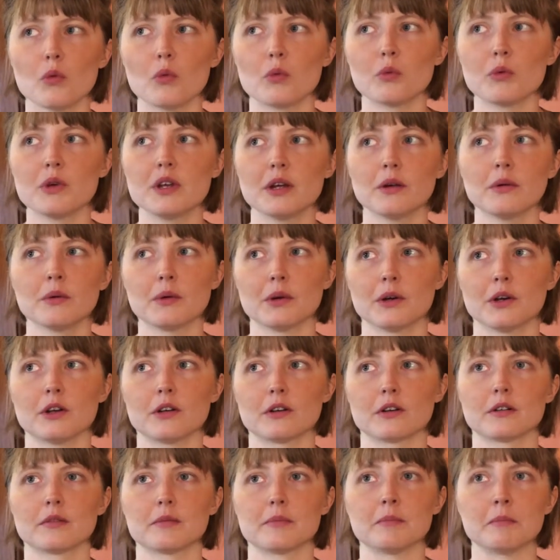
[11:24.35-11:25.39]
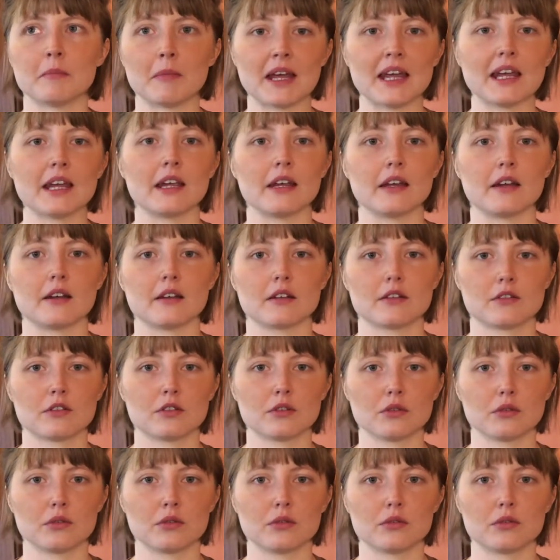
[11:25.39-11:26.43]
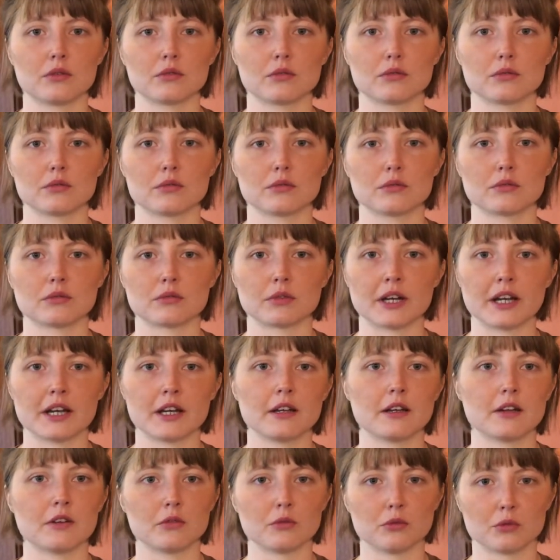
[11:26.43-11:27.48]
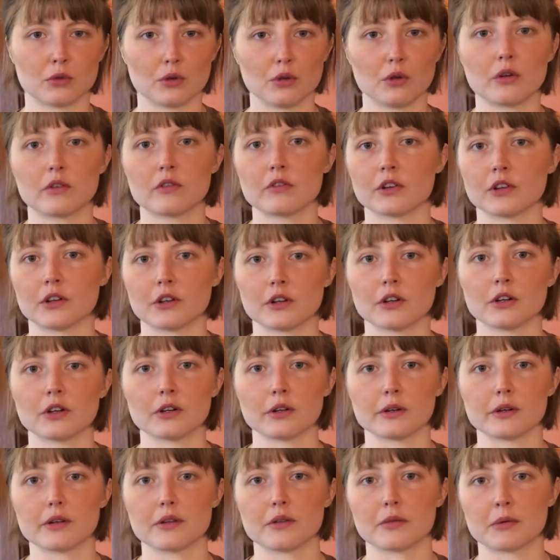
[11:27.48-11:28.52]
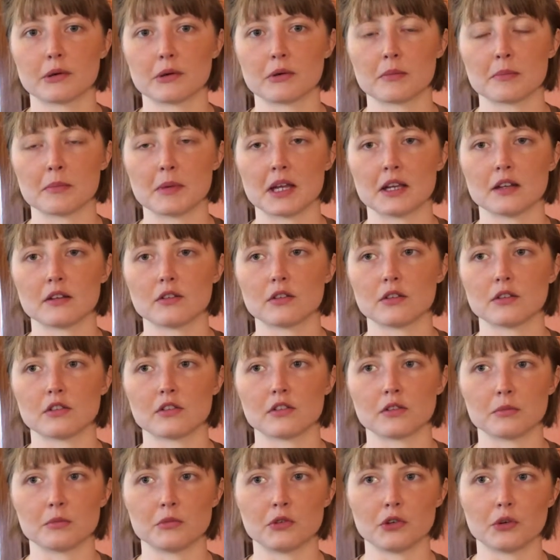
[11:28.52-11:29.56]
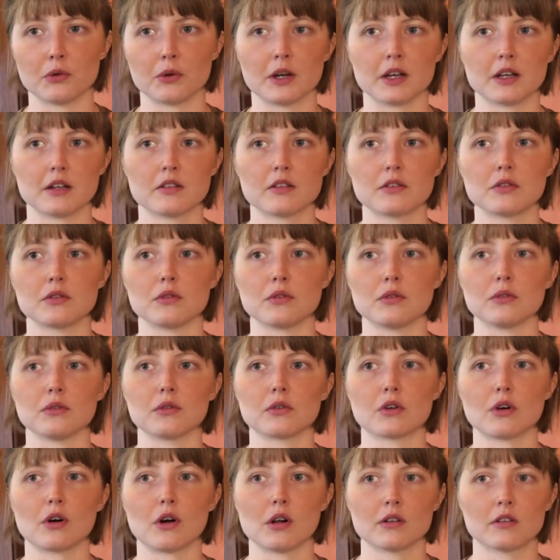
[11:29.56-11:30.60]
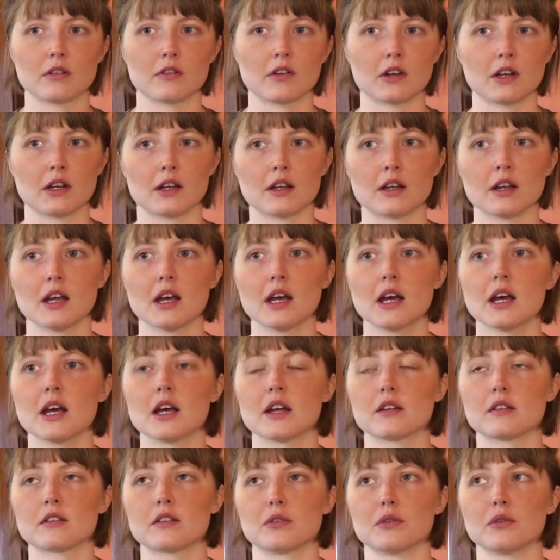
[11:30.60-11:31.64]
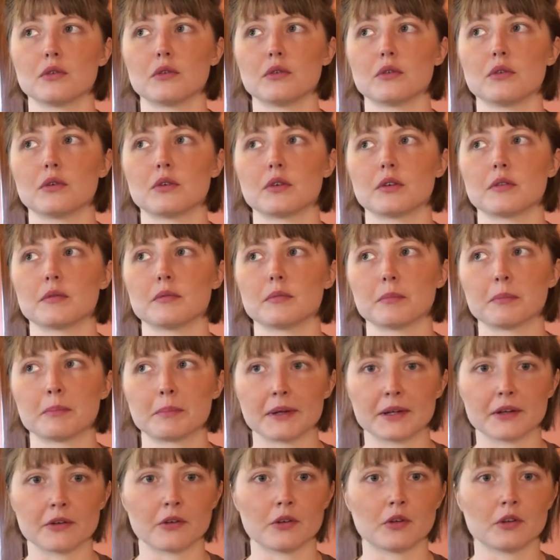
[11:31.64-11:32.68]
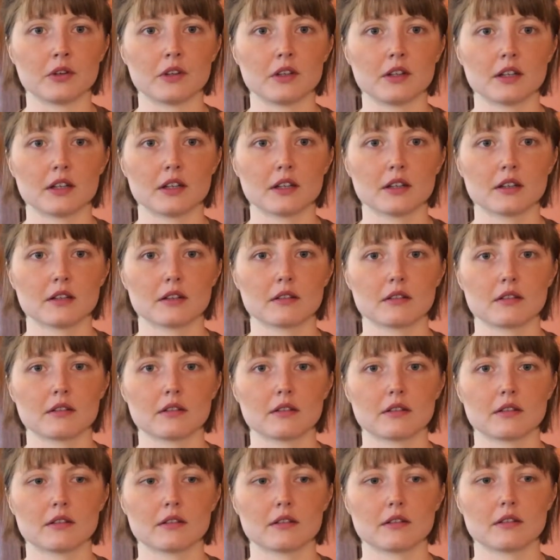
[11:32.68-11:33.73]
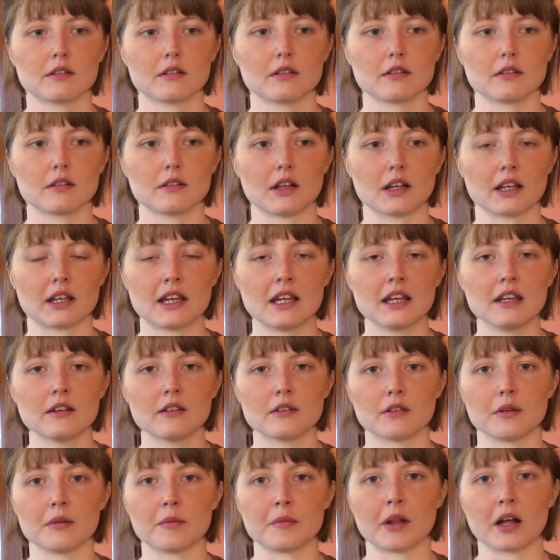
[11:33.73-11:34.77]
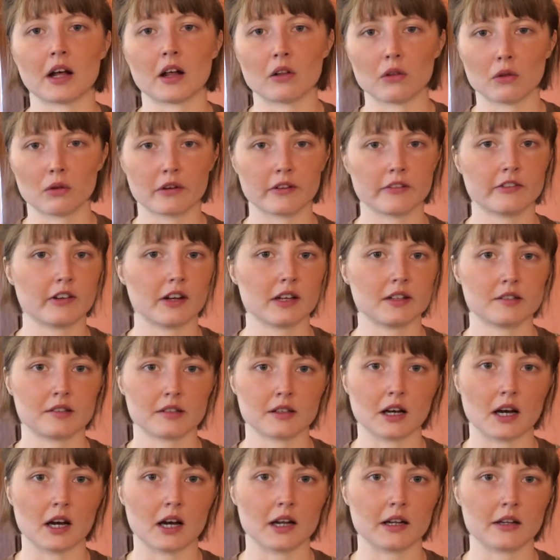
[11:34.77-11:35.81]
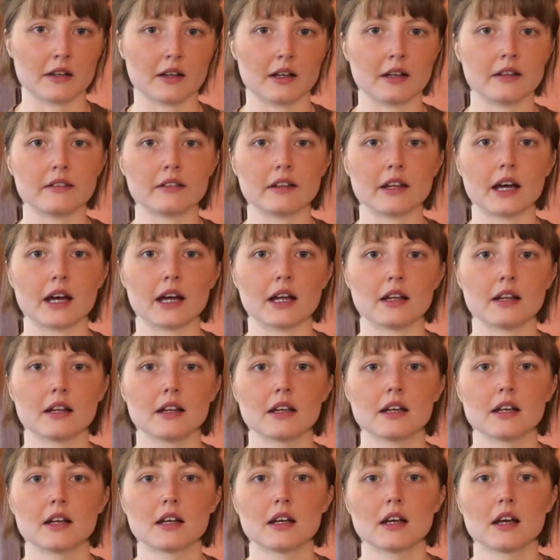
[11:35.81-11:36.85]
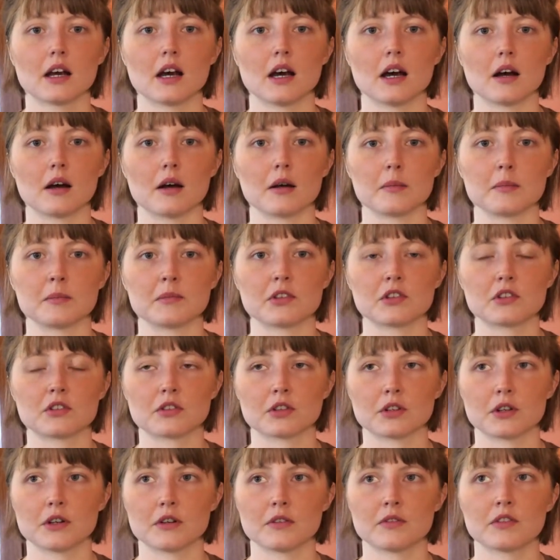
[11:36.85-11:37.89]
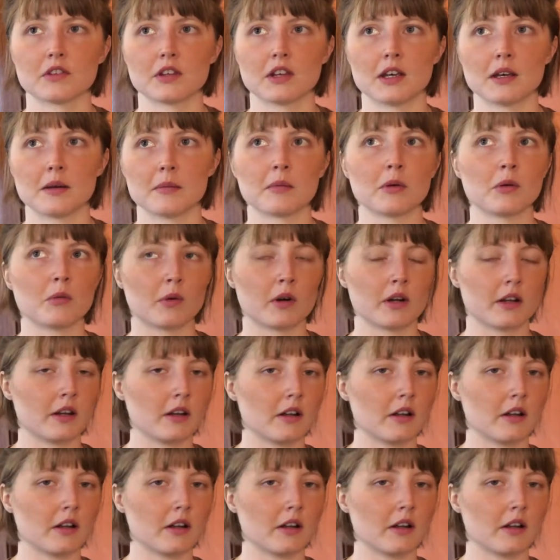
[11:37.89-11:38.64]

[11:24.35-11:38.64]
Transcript: we were made to reign and rule over the earth. We were made to subdue it, to cultivate it, to build a kingdom that glorifies God and that serves Him and one